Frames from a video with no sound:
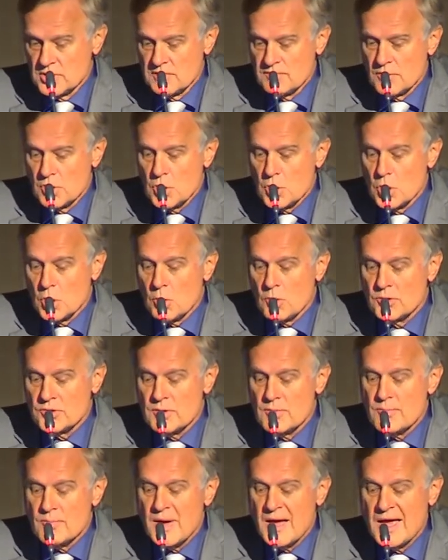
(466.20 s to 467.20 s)
or even lower
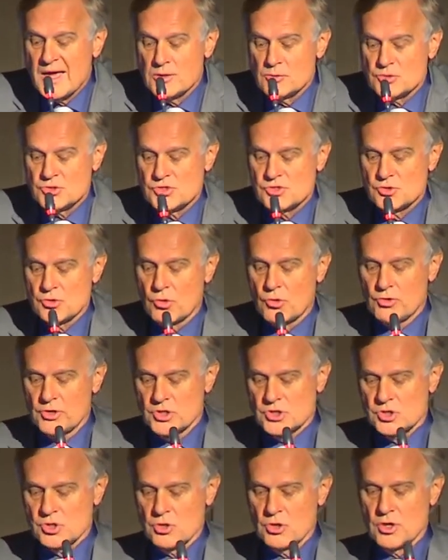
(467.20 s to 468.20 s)
than minus
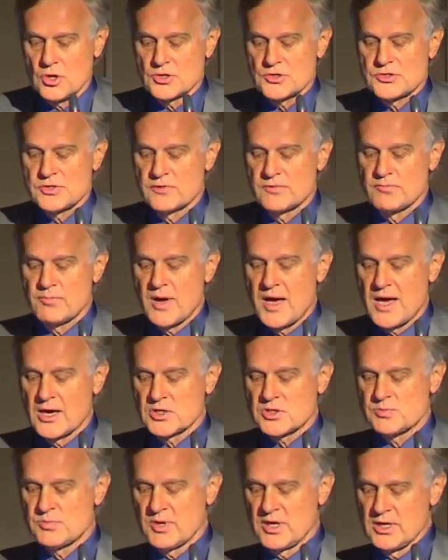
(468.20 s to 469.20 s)
storage costs if
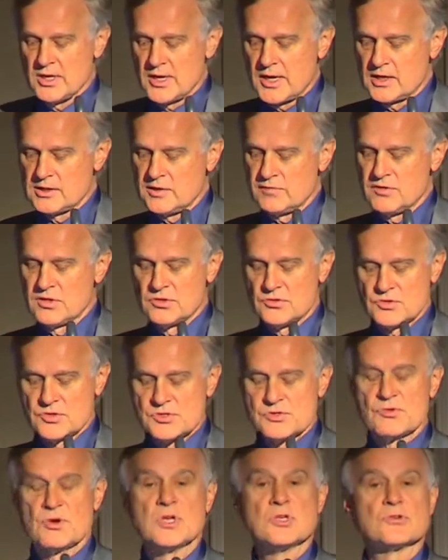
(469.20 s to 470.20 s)
banks pay negative
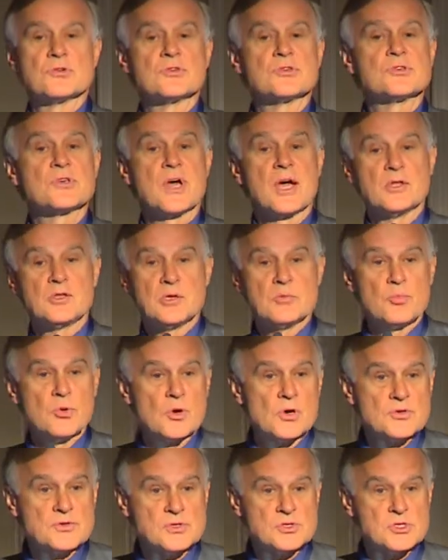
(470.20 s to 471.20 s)
interest rates on sight
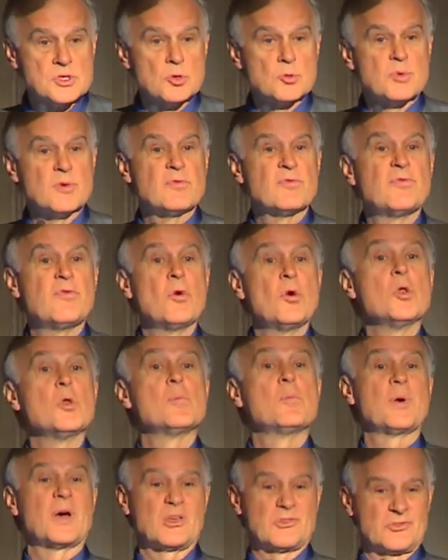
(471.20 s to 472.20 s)
deposits. It could be
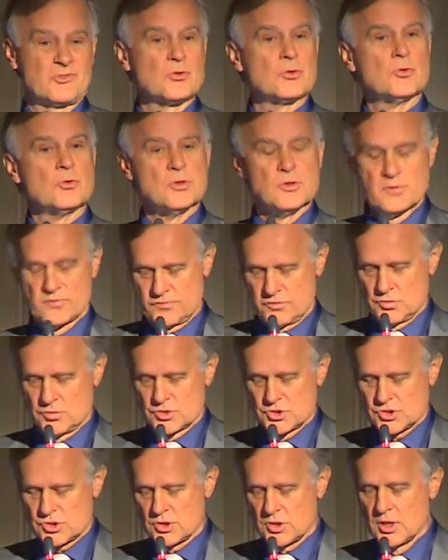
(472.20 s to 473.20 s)
full pass-through in the
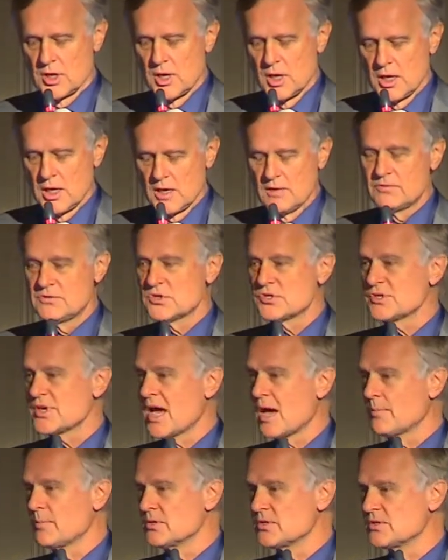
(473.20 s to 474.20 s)
future if this
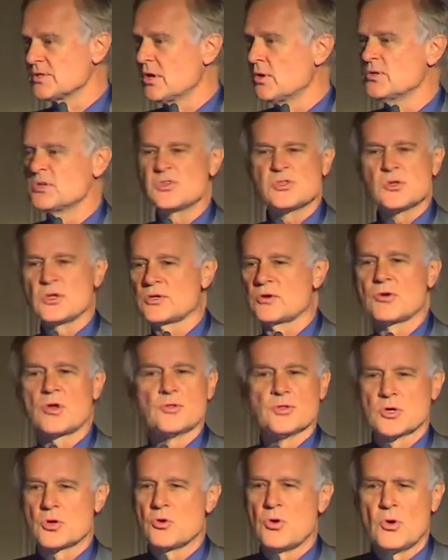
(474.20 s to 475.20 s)
happens. Now, this is not
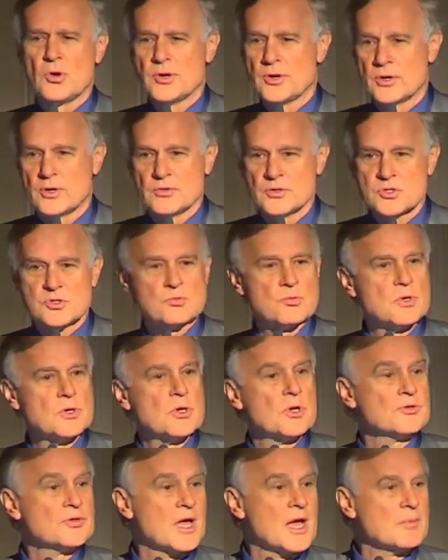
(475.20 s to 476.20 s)
around the corner. This will
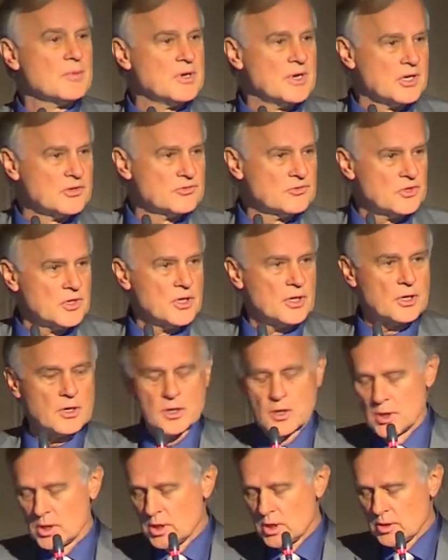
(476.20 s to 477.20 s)
not happen next
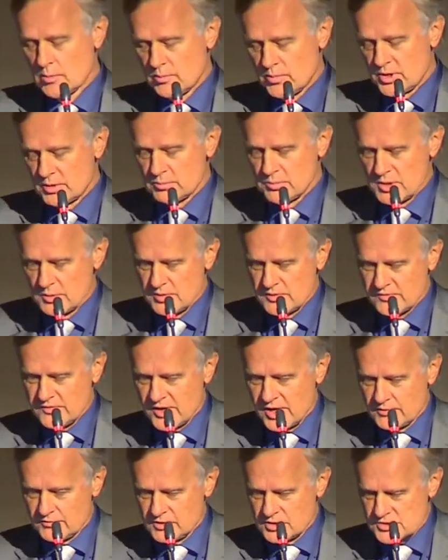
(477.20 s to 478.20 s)
year, but maybe
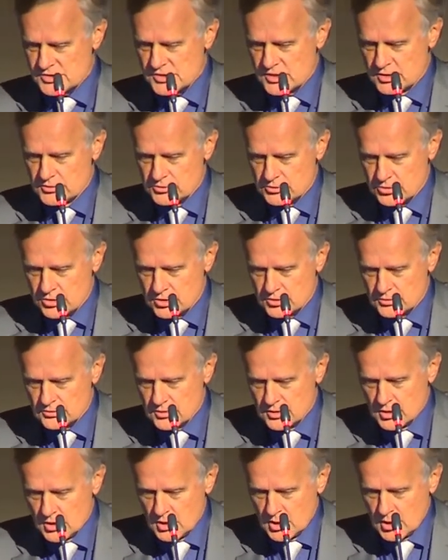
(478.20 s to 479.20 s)
5 years down the road.